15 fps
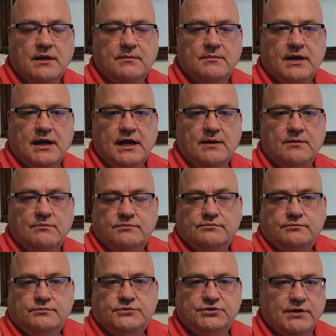I
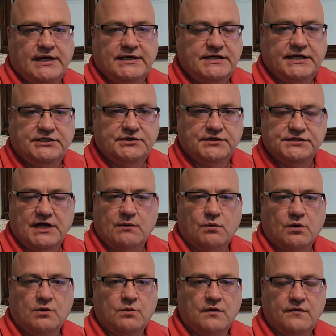train teachers. I
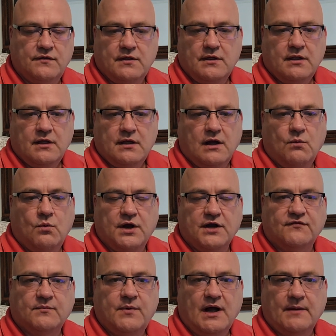work with a
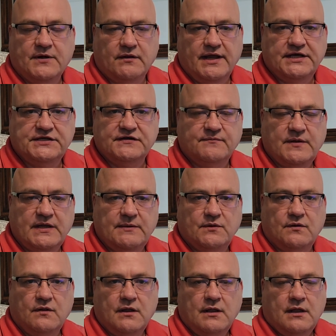wonderful population of
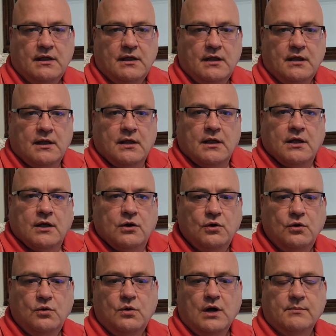people
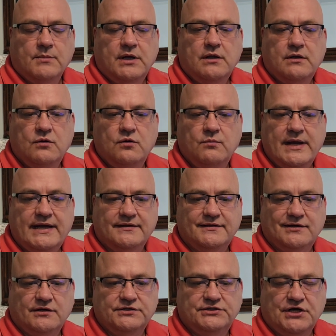who make it
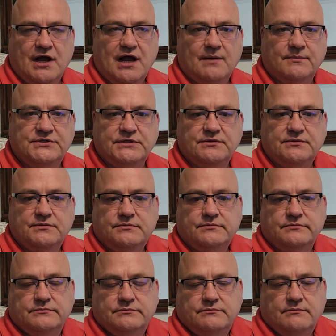their job to
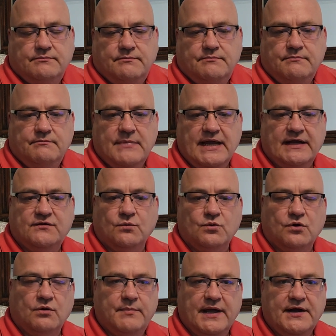make the
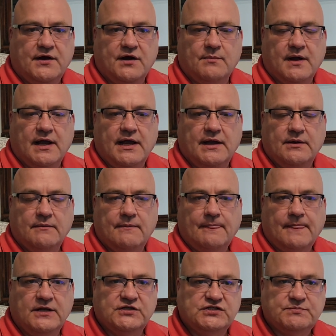world better by
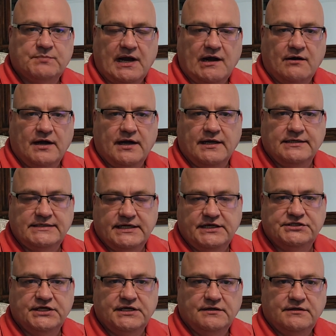inspiring and
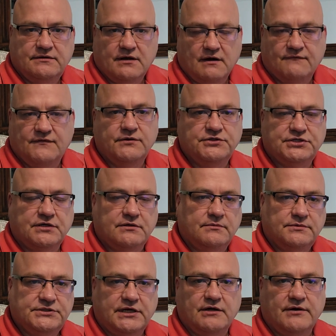teaching our future
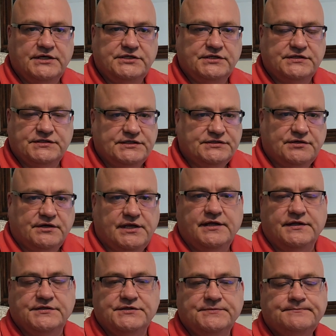generations. These are kids.